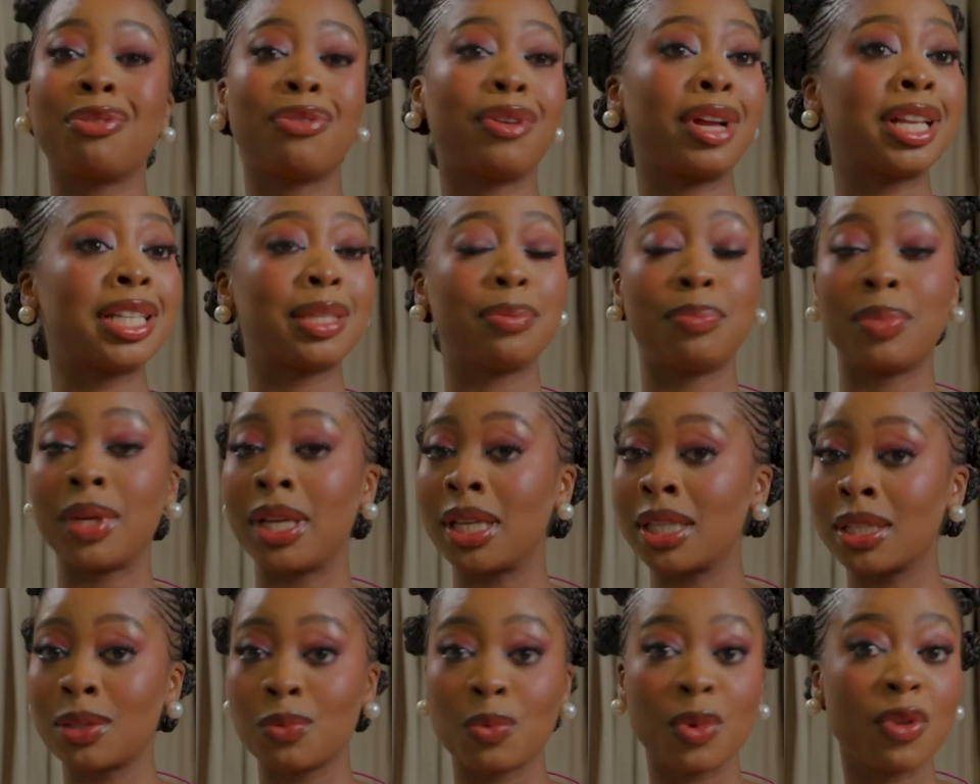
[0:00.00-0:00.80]
fast
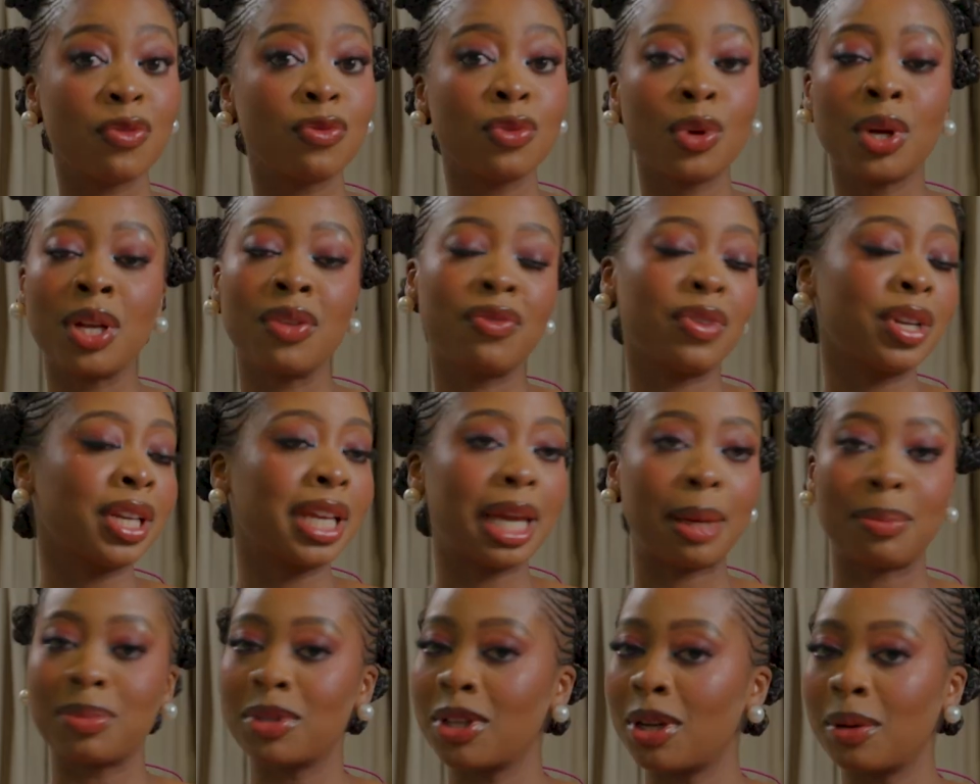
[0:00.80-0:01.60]
pace, we've not even
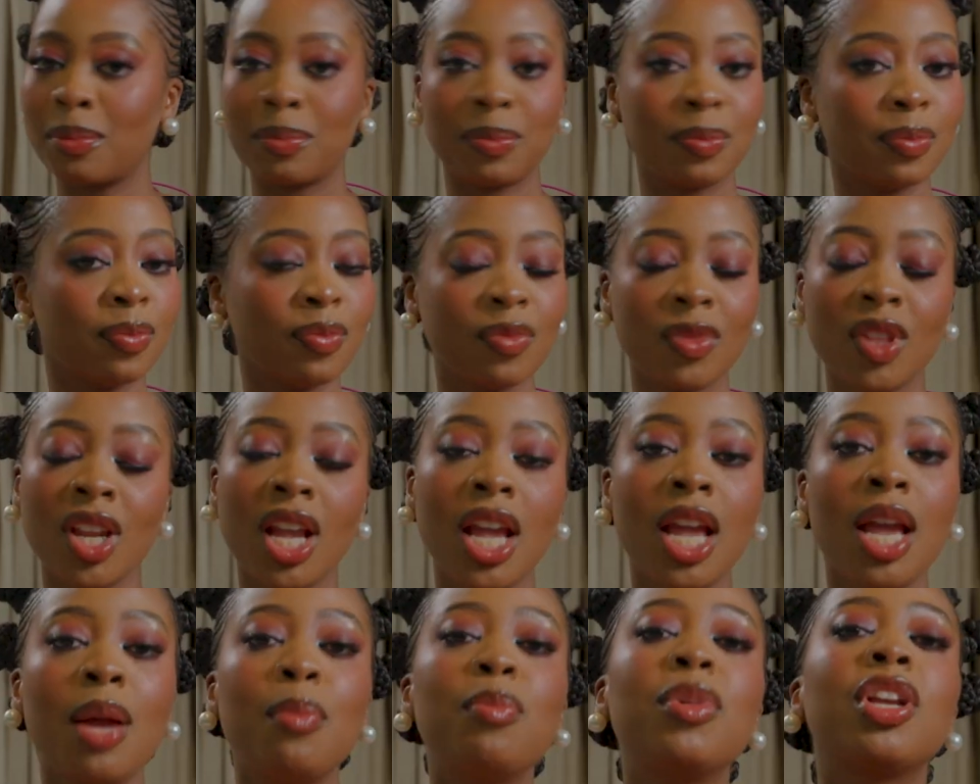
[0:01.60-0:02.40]
kept up
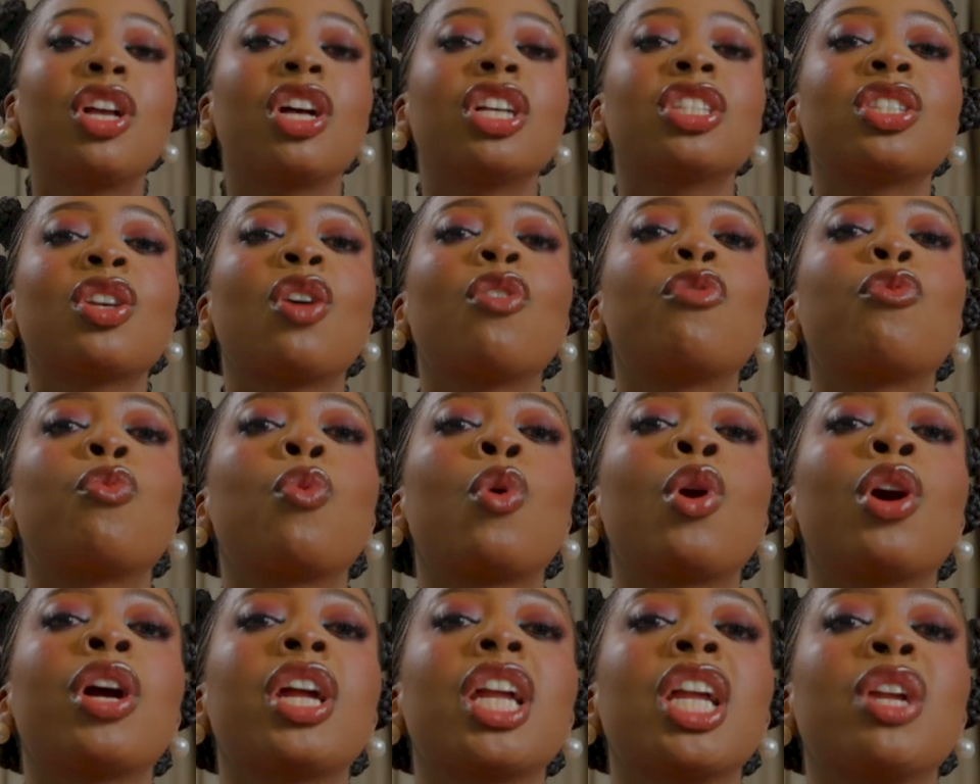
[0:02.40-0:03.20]
because of
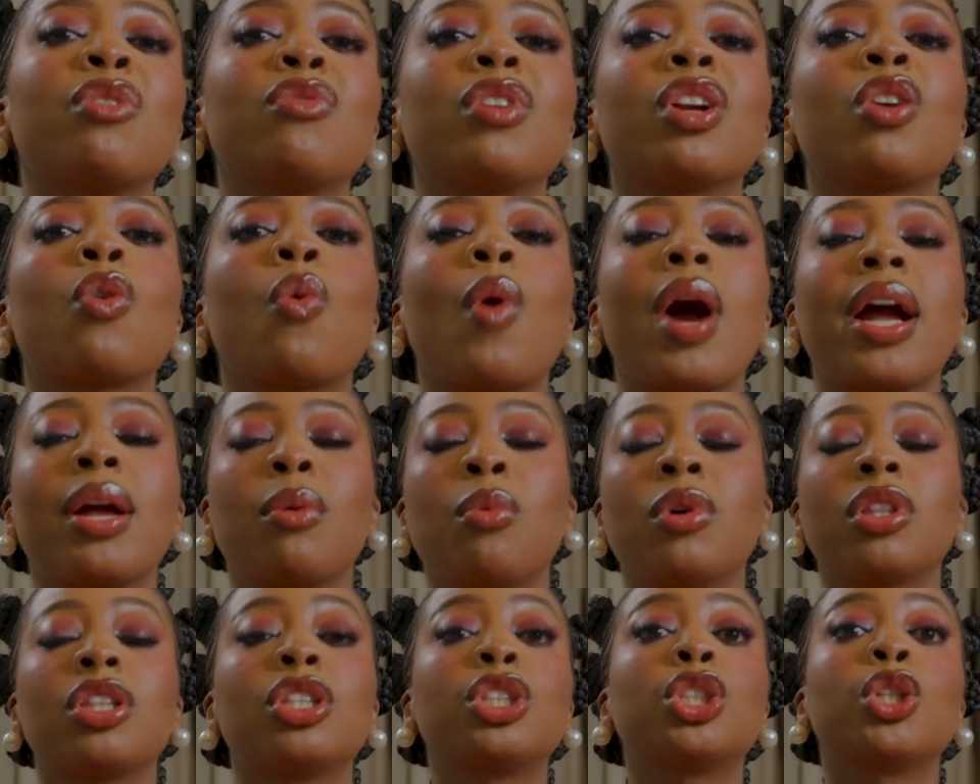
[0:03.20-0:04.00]
what
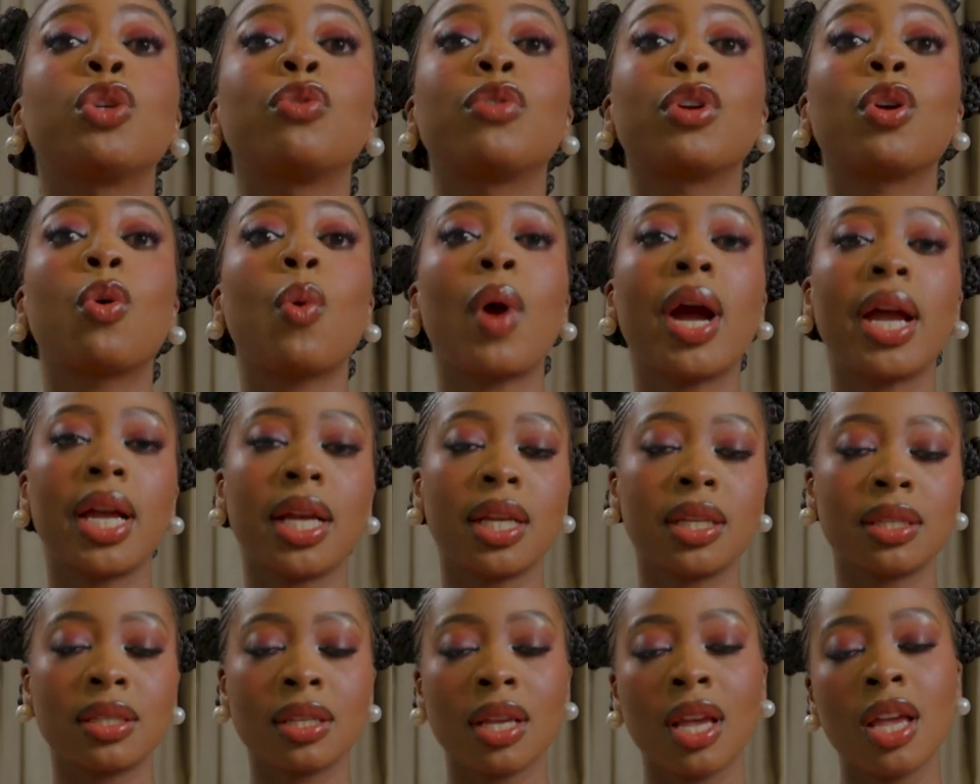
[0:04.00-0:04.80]
the show
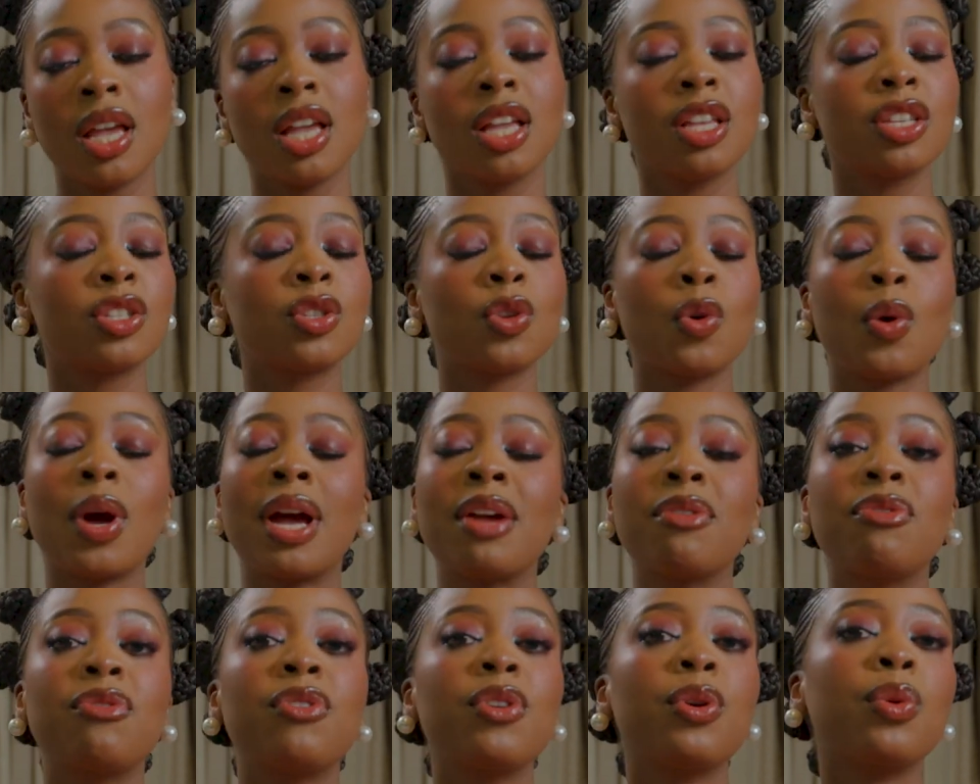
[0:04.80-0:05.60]
requires. So
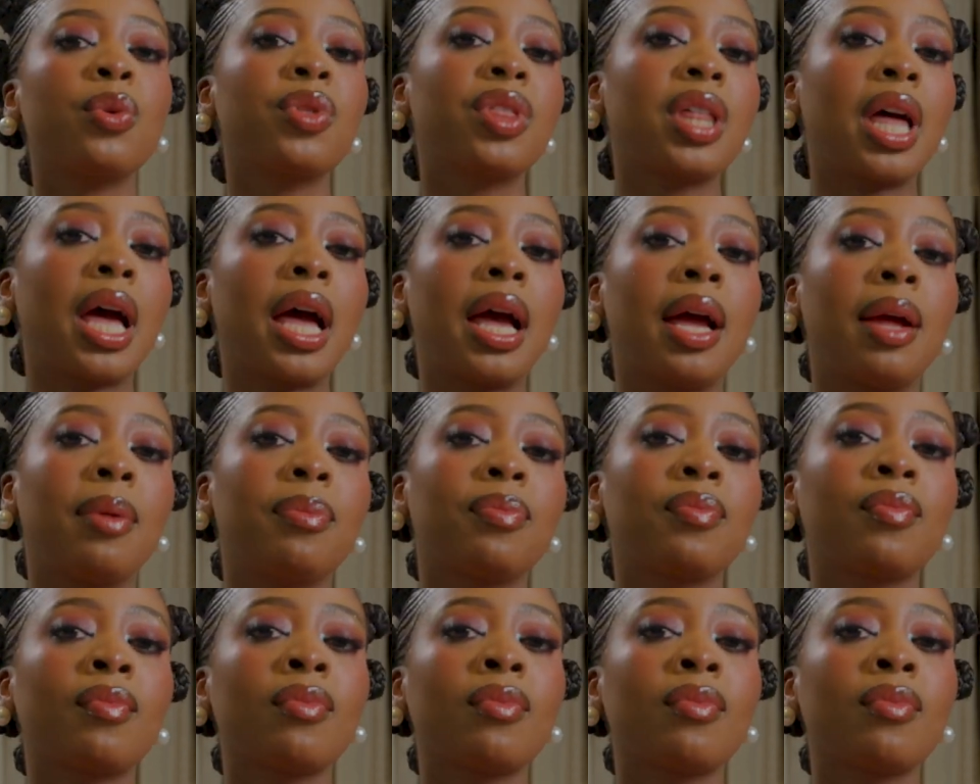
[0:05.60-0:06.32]
I feel that